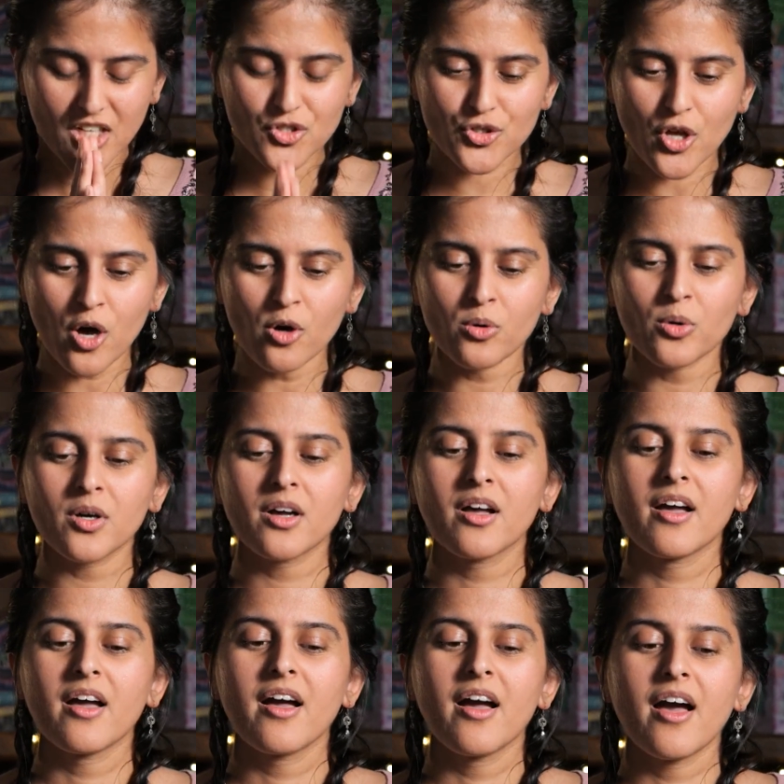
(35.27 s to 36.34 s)
so
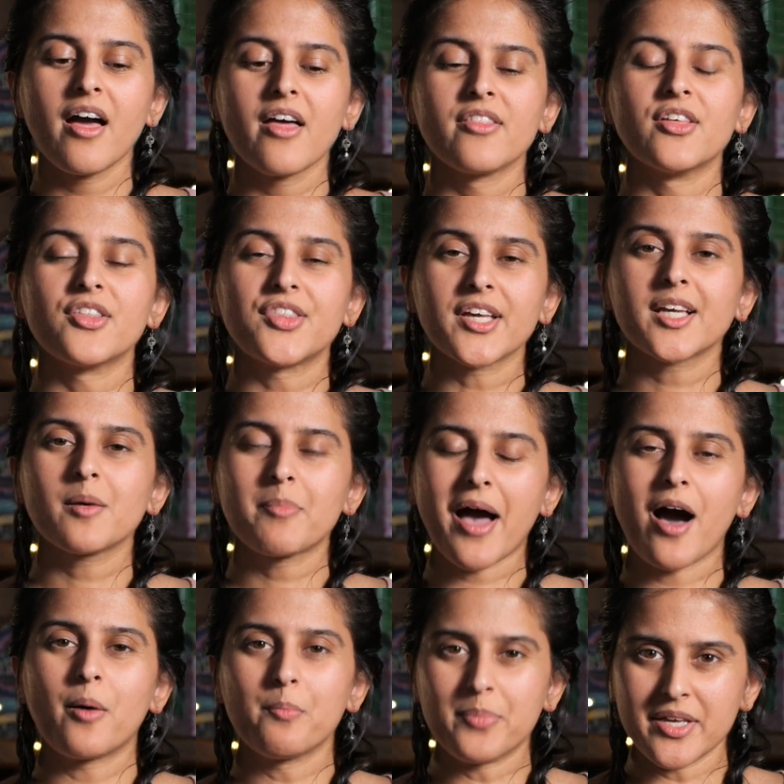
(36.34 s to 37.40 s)
the thing
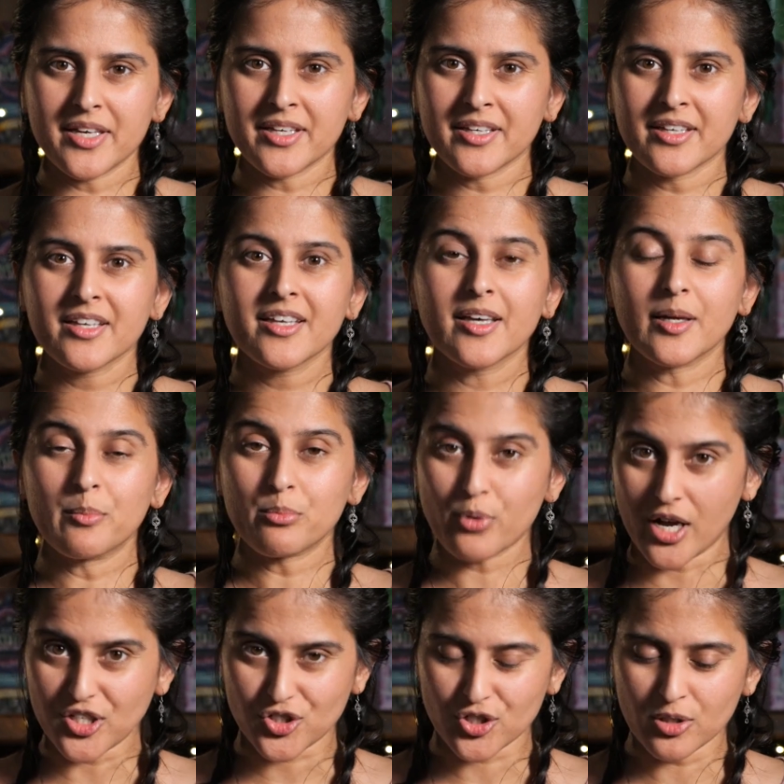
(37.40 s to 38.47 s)
about being
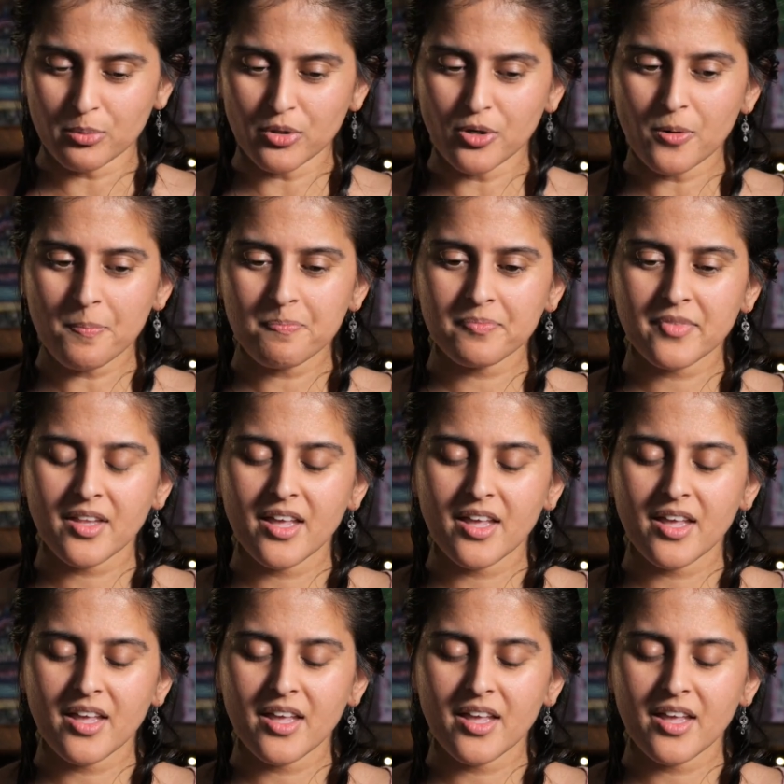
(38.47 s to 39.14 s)
impressionable